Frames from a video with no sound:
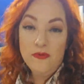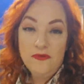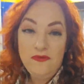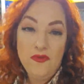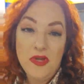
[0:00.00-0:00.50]

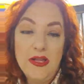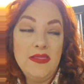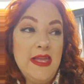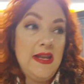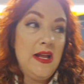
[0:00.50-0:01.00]

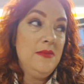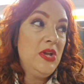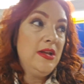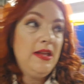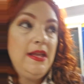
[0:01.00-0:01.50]
I'm
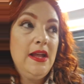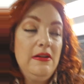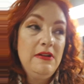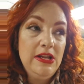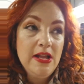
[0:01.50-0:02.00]
not AI
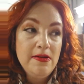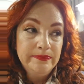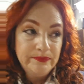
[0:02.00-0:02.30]
right now,